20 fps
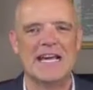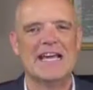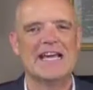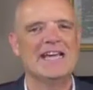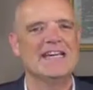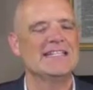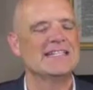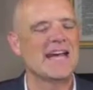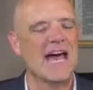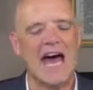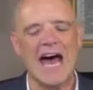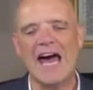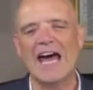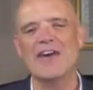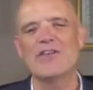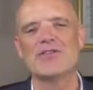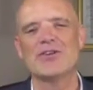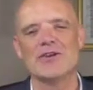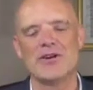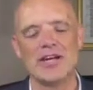is
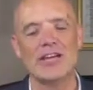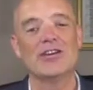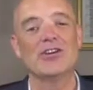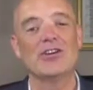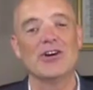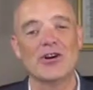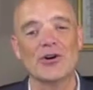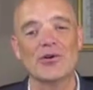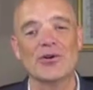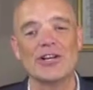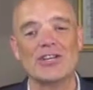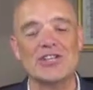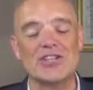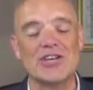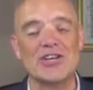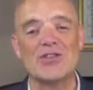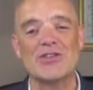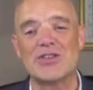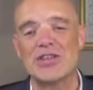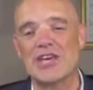either
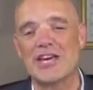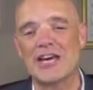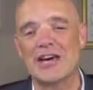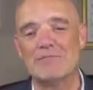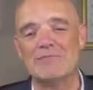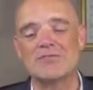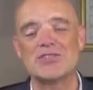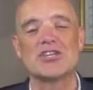encouraging them